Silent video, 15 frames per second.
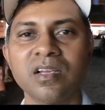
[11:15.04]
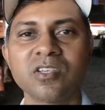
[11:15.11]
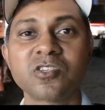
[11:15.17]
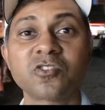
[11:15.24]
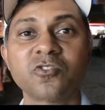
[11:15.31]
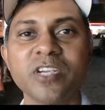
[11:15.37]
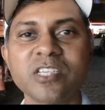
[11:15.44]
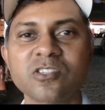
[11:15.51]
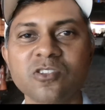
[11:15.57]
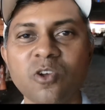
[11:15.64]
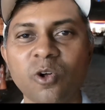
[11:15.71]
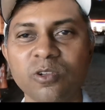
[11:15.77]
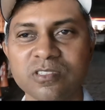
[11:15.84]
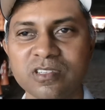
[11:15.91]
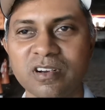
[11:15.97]
street
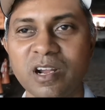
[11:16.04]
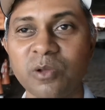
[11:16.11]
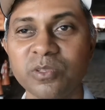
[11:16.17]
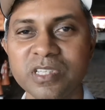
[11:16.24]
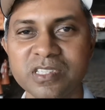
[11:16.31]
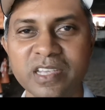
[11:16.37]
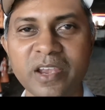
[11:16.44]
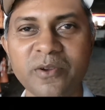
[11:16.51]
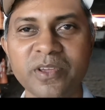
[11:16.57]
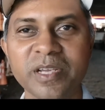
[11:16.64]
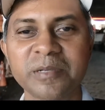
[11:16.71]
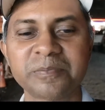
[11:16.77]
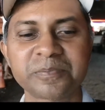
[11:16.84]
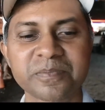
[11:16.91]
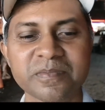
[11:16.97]
stalls around this
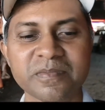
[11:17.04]
area.